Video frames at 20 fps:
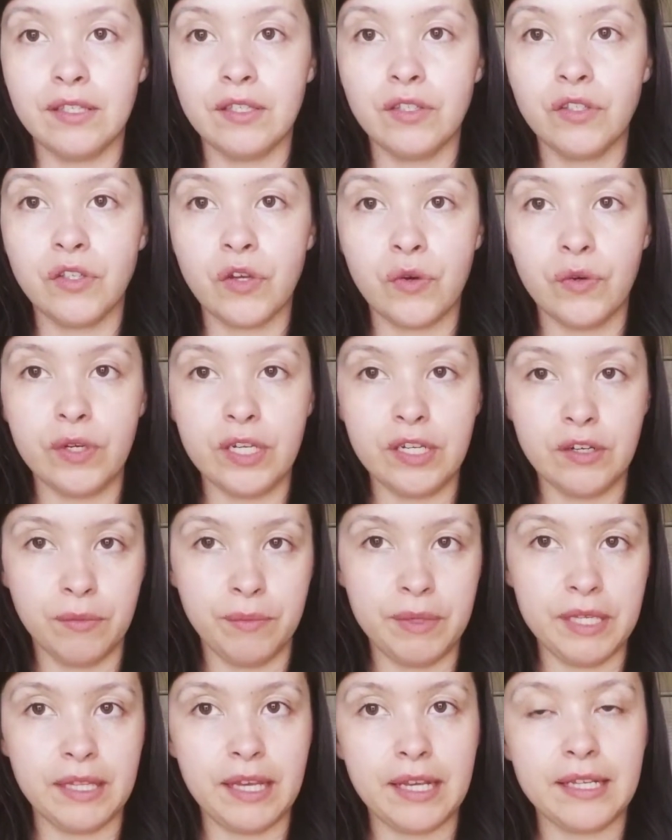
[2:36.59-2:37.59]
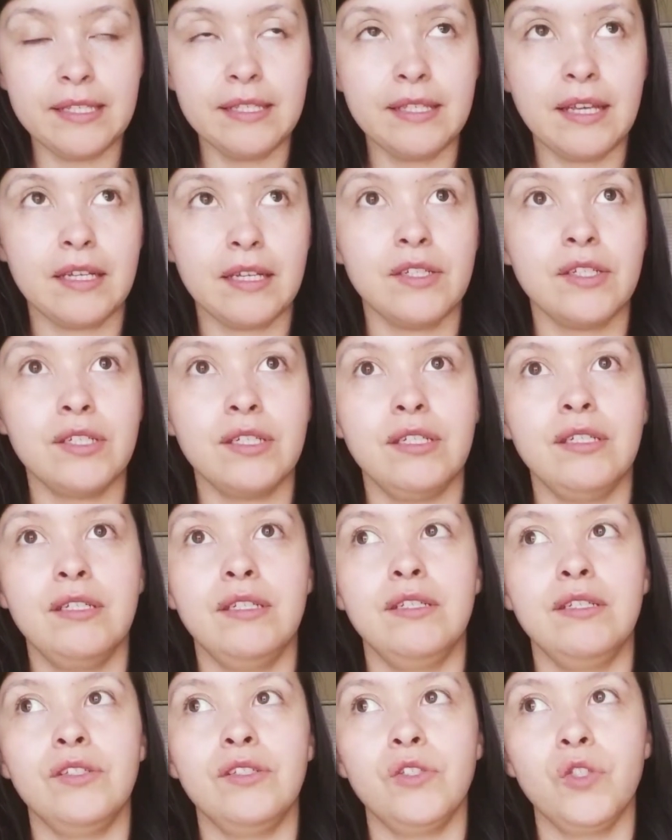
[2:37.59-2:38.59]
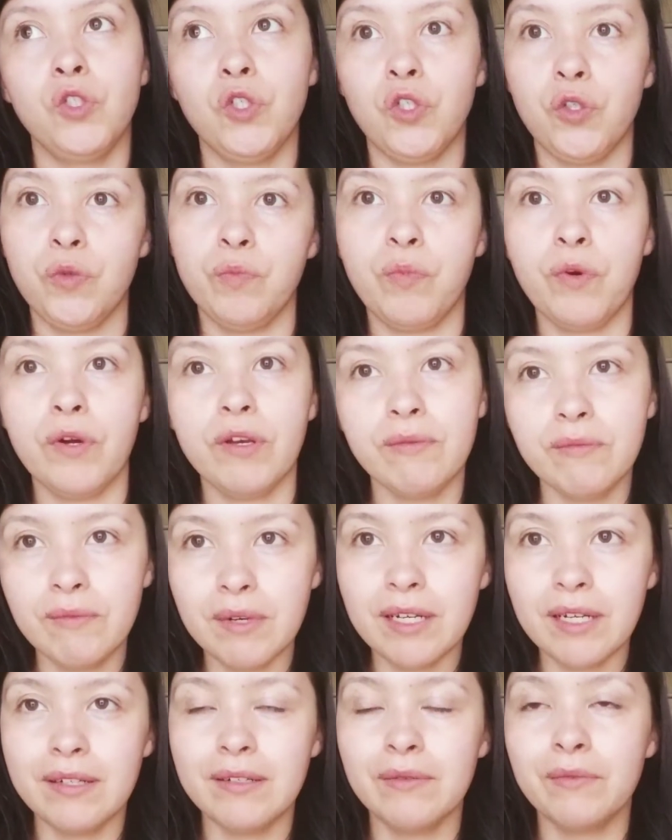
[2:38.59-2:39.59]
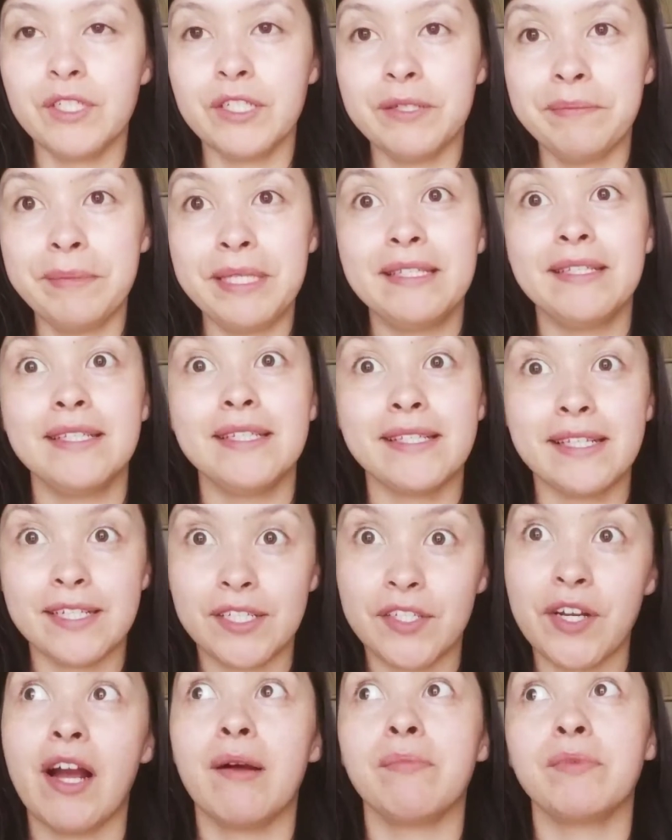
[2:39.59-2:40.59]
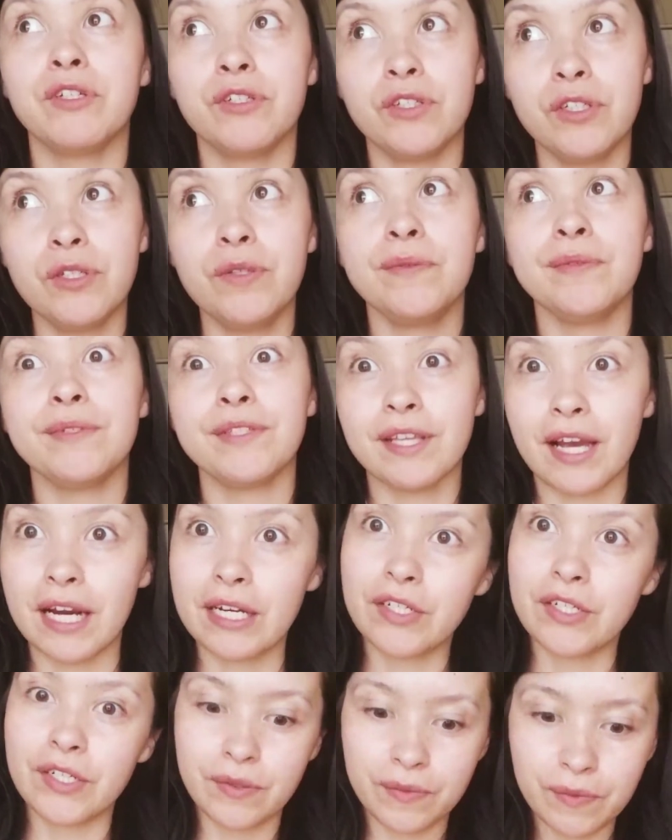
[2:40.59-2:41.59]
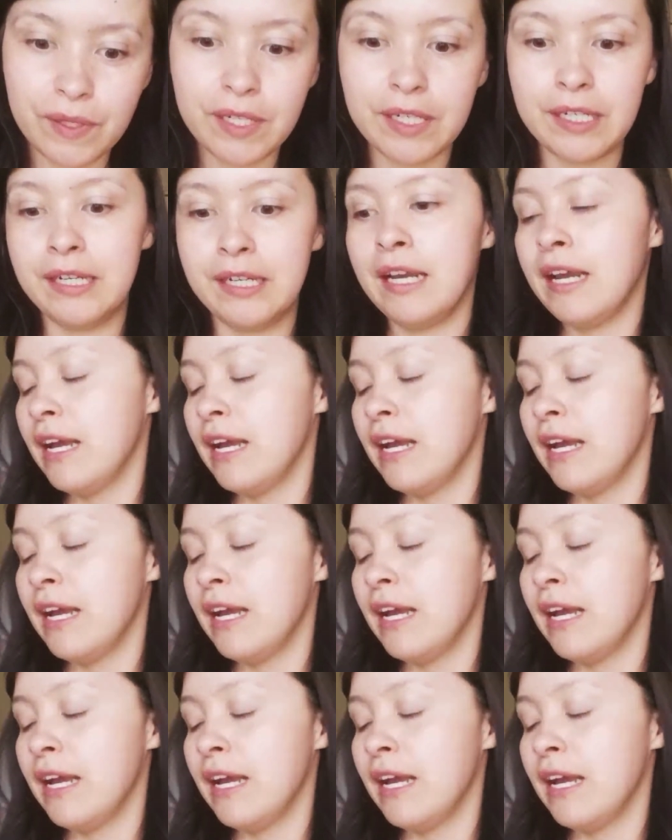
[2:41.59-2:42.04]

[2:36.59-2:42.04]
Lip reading: So it'll be like section 2.1, which means chapter 2 is section 1.